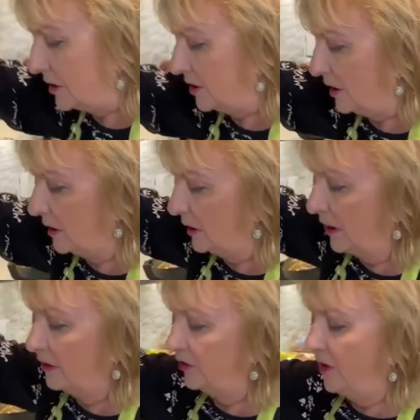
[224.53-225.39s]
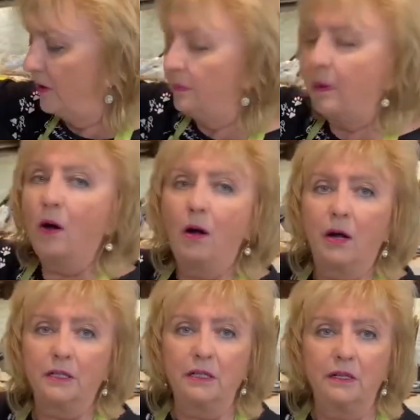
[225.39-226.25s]
deglazing the
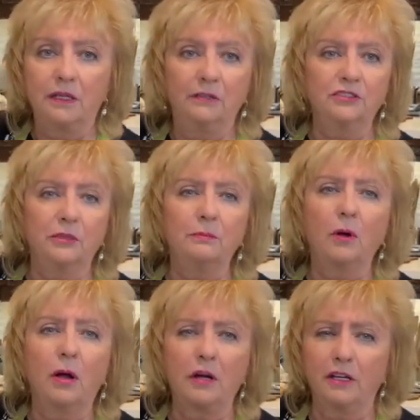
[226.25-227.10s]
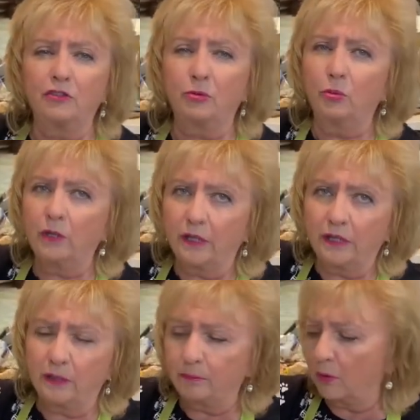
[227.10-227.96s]
pot in the Instant Pot is
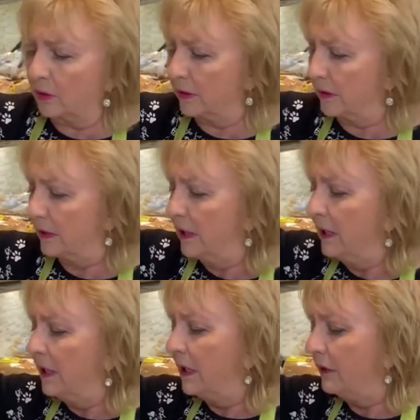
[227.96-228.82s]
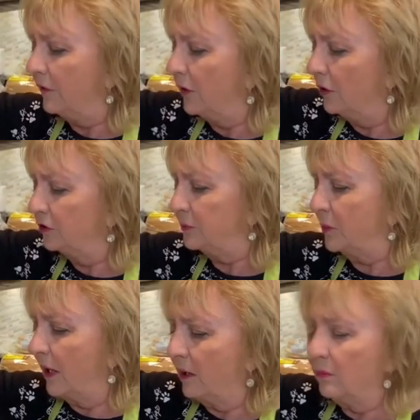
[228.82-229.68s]
really important. If those
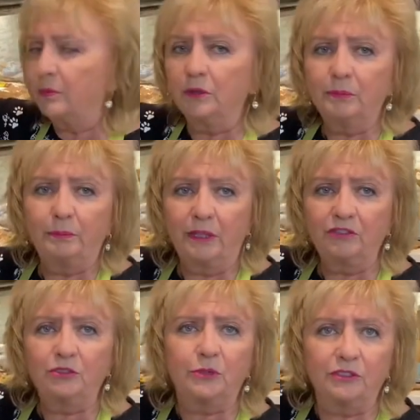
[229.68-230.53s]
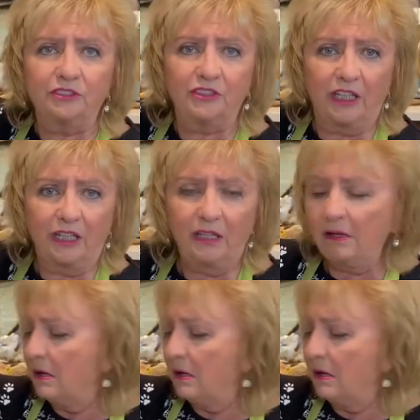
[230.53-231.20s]
brown bits were to stay,